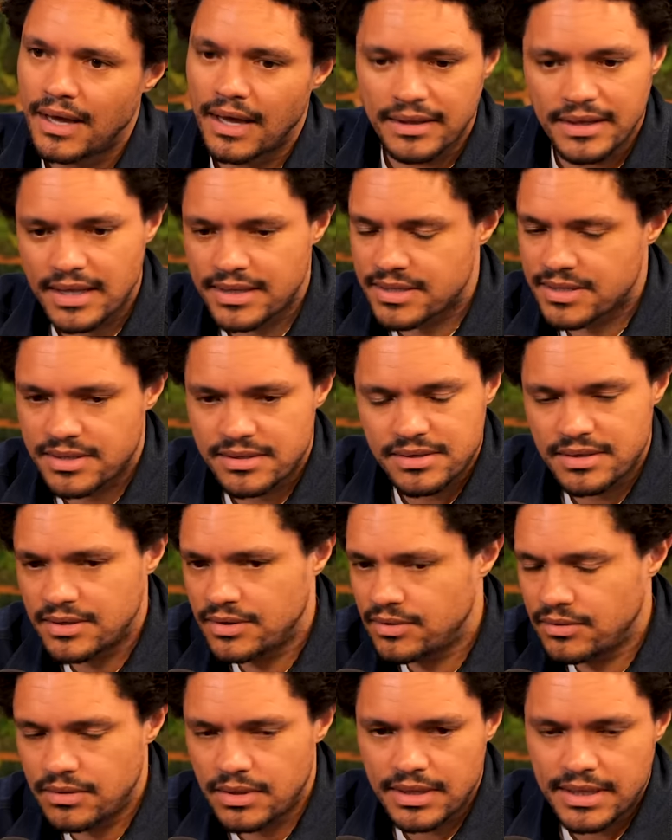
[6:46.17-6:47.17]
And that's,
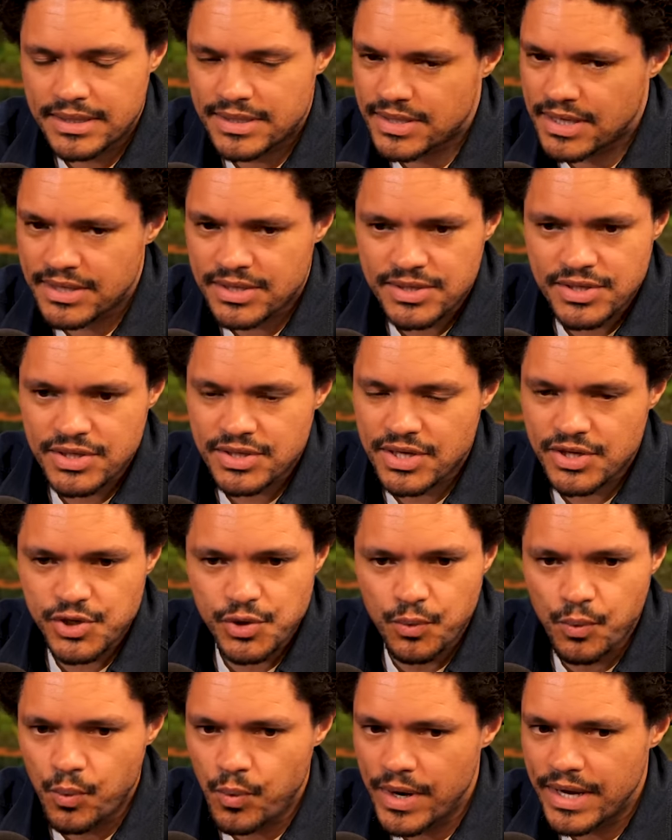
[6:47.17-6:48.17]
it's, it's just such
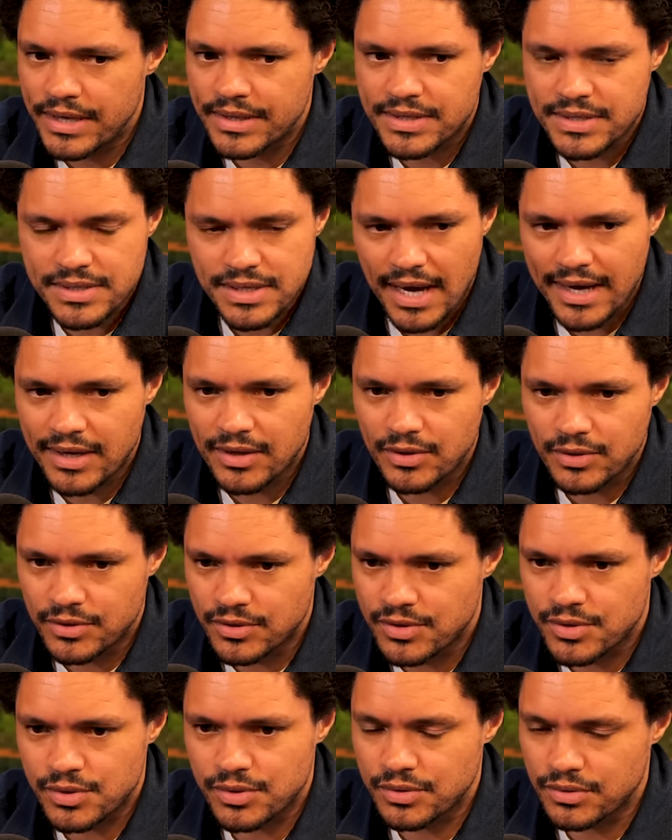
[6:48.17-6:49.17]
a weird cycle
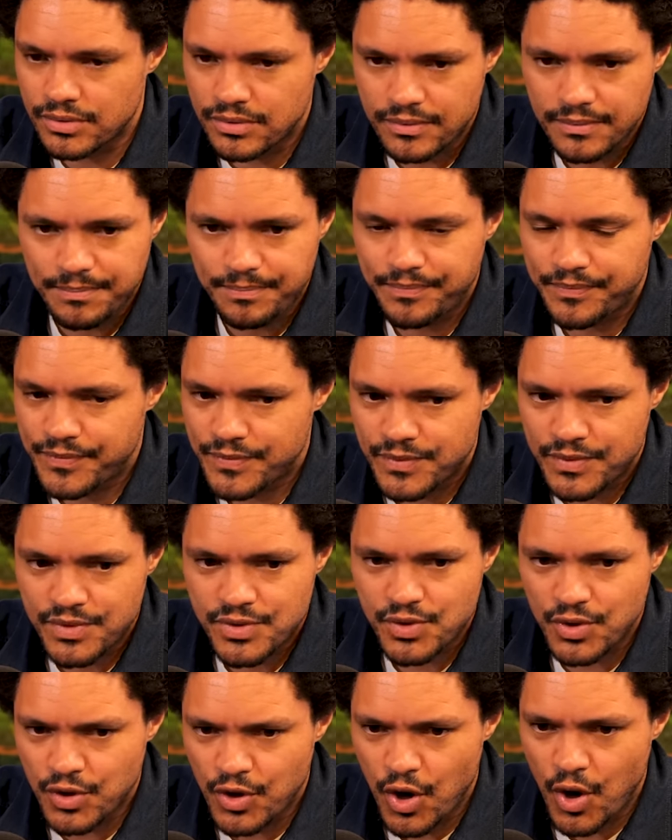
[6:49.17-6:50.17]
to,
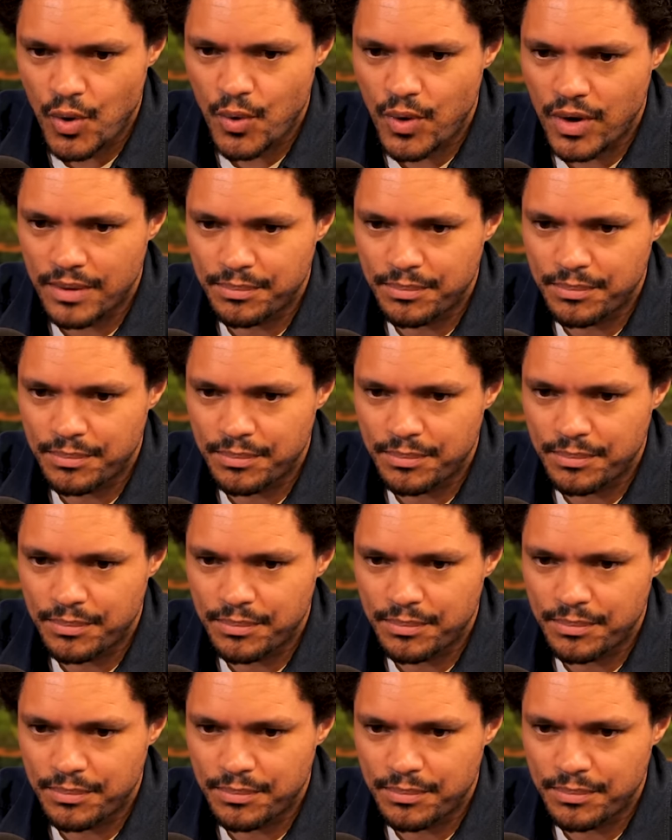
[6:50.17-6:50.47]
to go